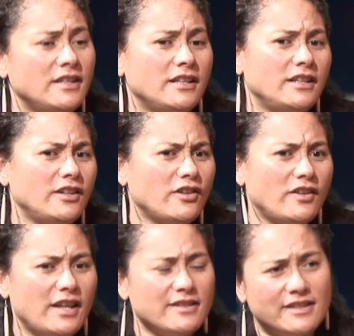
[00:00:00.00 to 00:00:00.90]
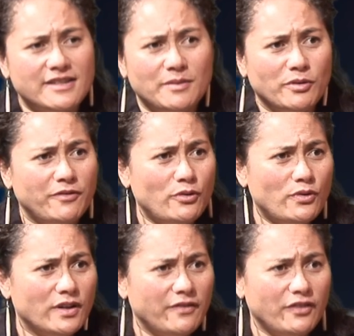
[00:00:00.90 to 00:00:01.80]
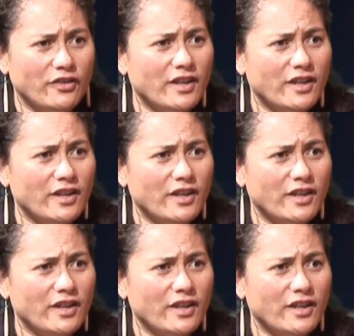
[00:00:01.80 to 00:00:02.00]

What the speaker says: you know, as I said before, if you're